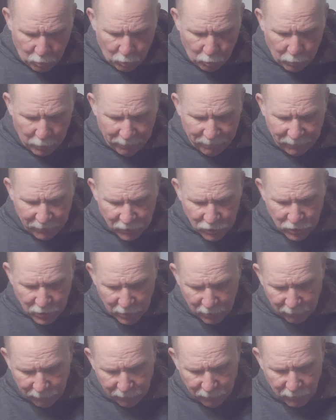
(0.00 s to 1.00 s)
we fish
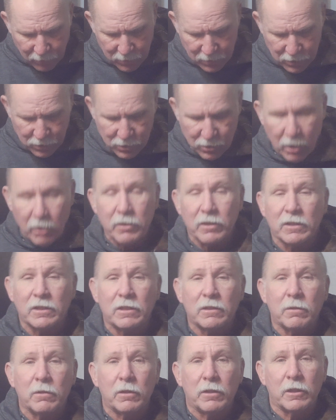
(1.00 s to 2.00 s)
in to start
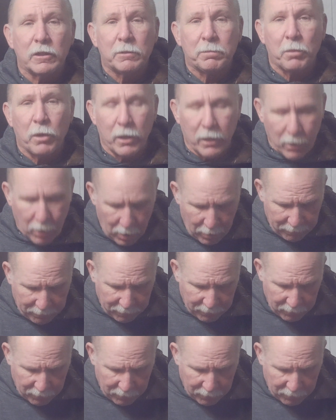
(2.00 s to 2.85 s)
the spring off.